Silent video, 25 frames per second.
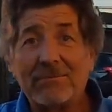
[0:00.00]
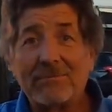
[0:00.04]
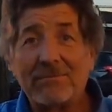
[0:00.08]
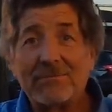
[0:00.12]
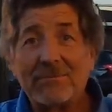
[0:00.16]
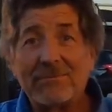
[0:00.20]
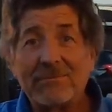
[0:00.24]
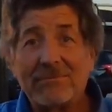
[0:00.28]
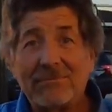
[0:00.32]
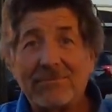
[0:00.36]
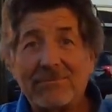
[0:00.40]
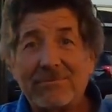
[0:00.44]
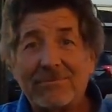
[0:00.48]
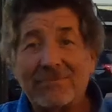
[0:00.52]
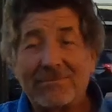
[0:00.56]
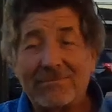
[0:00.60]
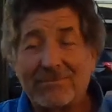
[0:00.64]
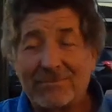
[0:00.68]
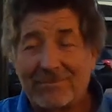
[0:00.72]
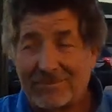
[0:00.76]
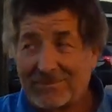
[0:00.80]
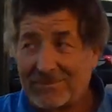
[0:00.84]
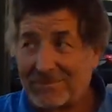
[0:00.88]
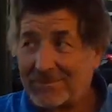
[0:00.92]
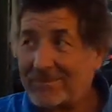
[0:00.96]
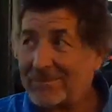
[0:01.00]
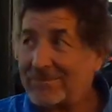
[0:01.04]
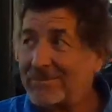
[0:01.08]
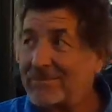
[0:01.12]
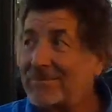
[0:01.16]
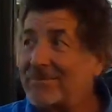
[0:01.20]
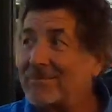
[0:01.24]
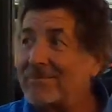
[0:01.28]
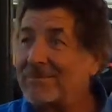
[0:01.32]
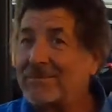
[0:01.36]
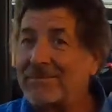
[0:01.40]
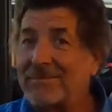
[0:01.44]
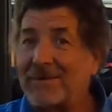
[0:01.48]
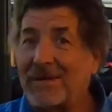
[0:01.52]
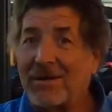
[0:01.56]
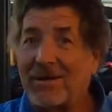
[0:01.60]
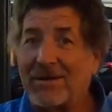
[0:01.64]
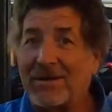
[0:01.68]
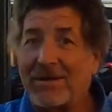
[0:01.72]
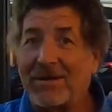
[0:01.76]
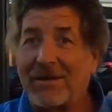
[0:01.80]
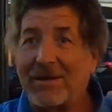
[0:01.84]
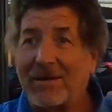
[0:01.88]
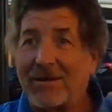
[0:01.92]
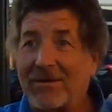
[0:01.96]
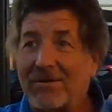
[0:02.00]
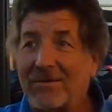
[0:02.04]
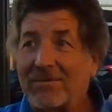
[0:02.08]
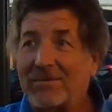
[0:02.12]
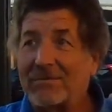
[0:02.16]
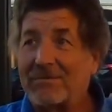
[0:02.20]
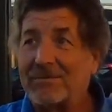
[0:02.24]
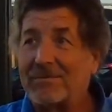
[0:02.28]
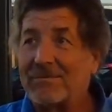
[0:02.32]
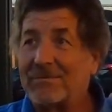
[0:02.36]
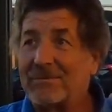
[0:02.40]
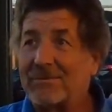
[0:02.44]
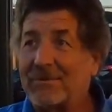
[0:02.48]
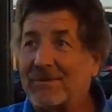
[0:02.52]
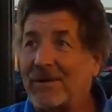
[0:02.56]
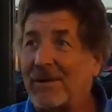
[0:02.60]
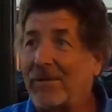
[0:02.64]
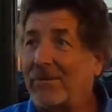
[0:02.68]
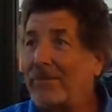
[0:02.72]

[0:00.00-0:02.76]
No, you scared of everything. Go.